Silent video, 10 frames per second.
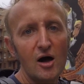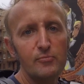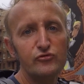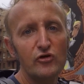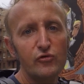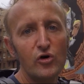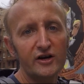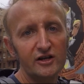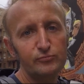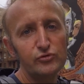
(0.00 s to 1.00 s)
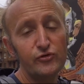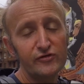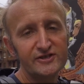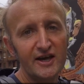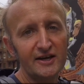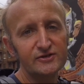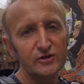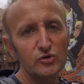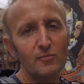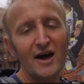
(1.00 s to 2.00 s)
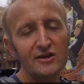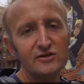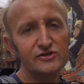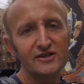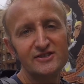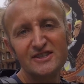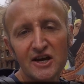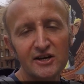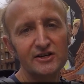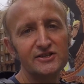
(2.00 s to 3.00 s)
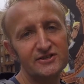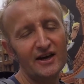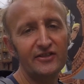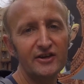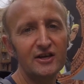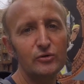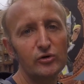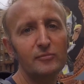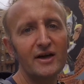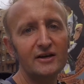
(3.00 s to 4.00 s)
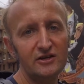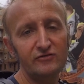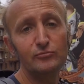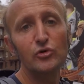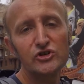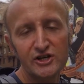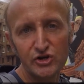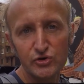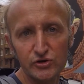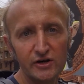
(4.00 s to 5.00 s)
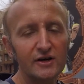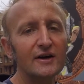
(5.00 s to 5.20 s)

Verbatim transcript: proof of work and proof of stake, so miners and stakers, I think will make it even more secure.